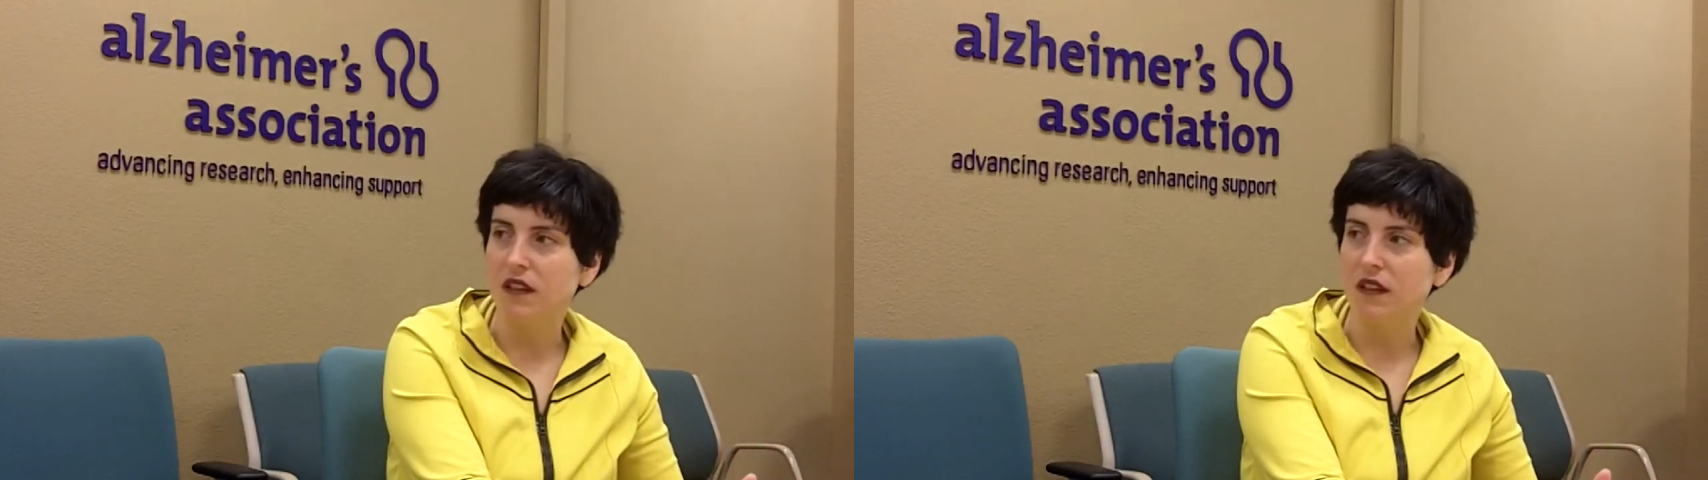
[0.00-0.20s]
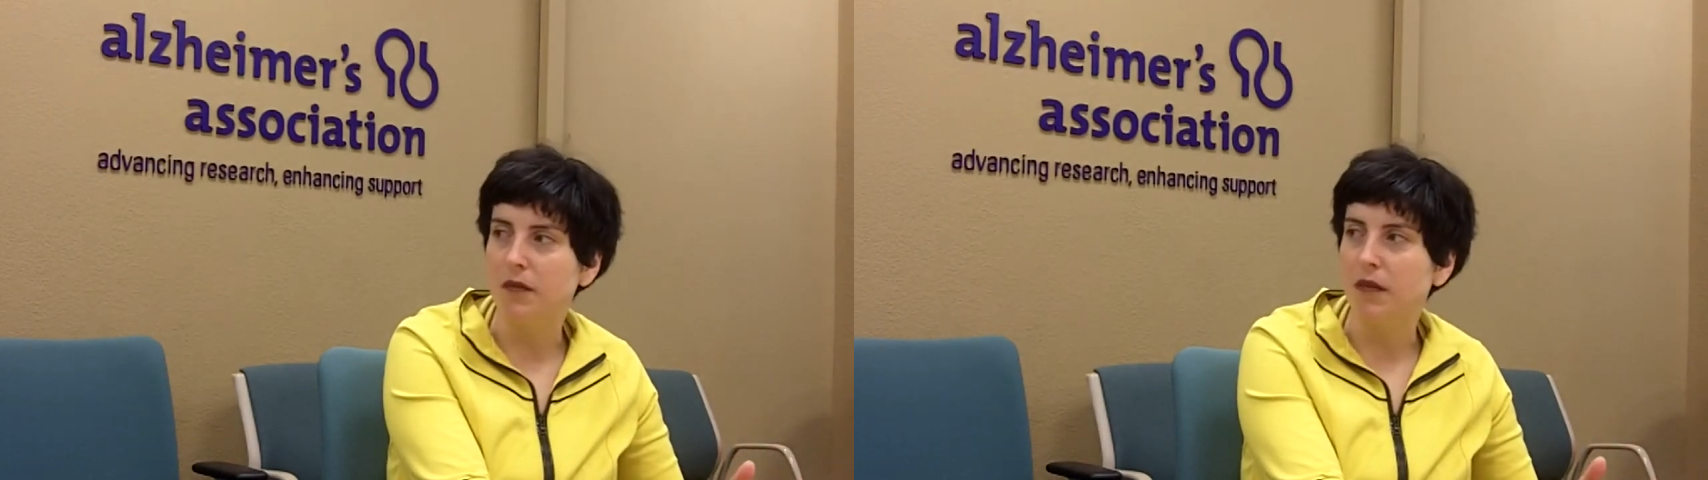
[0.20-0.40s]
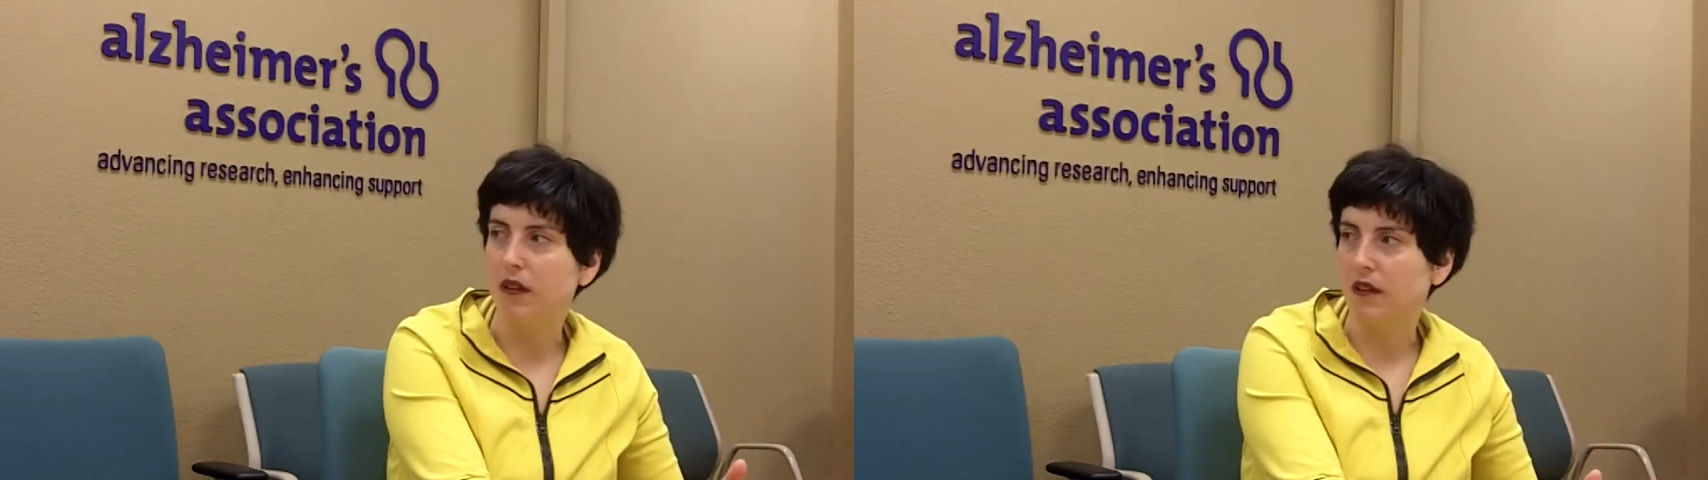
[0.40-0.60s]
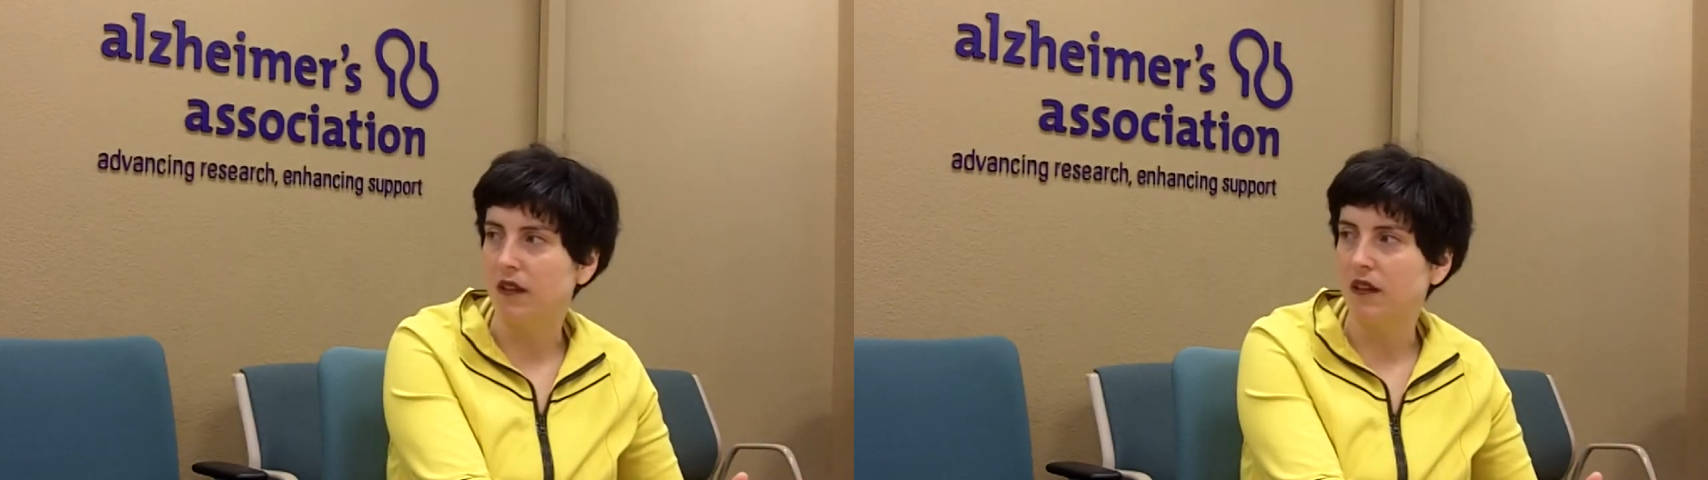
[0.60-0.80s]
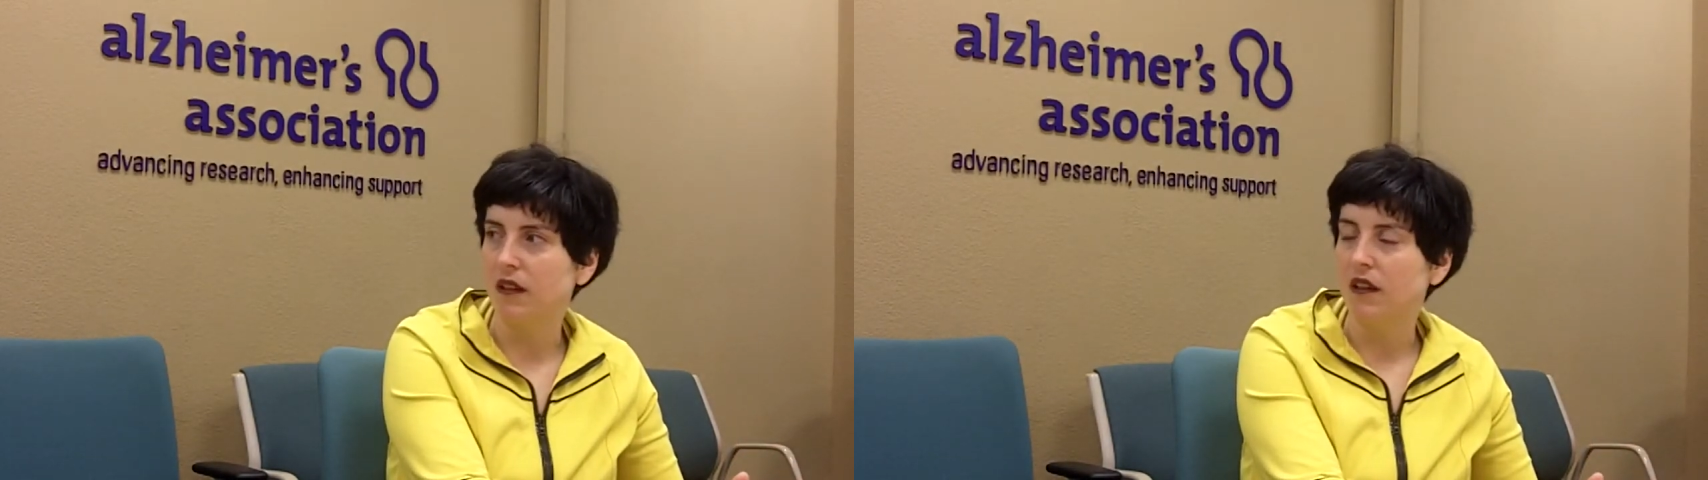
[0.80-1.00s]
in the body.